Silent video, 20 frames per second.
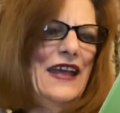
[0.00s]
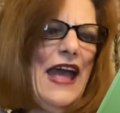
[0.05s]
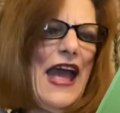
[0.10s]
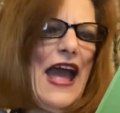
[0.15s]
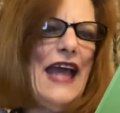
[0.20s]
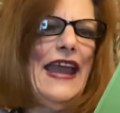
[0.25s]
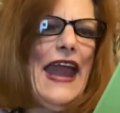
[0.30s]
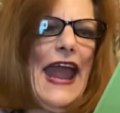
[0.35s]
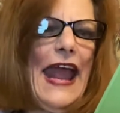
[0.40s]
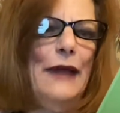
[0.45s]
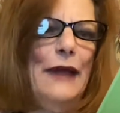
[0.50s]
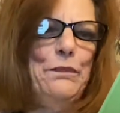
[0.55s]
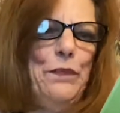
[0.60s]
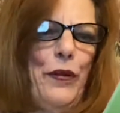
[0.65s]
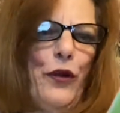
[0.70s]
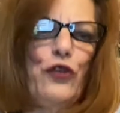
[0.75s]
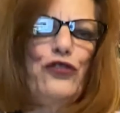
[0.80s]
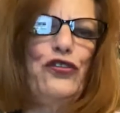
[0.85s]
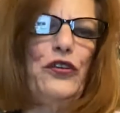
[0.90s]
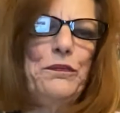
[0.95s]
And eight
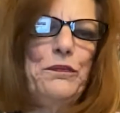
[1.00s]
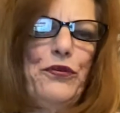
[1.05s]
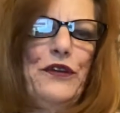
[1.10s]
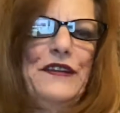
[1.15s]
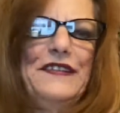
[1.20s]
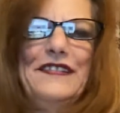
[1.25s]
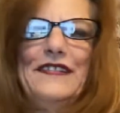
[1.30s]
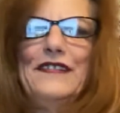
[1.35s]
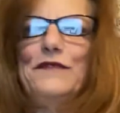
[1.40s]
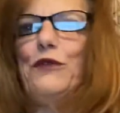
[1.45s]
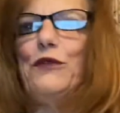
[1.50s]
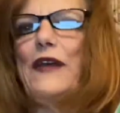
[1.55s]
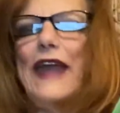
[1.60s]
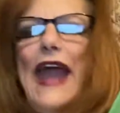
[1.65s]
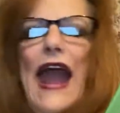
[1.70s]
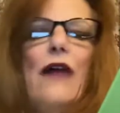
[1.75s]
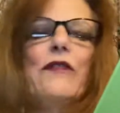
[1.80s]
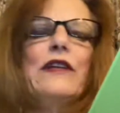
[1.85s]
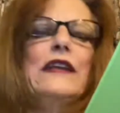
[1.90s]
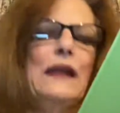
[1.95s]
Persian princes will
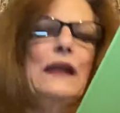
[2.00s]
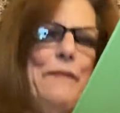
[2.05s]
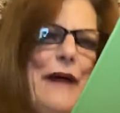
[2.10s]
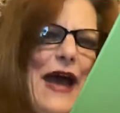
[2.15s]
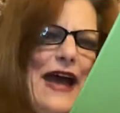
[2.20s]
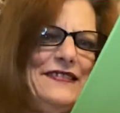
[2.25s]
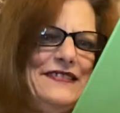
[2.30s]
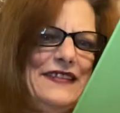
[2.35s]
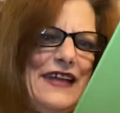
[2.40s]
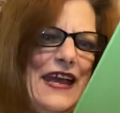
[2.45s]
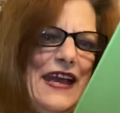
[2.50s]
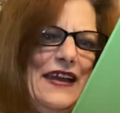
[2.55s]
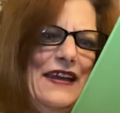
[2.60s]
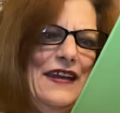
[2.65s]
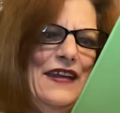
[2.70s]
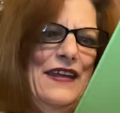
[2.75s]
carry the basket.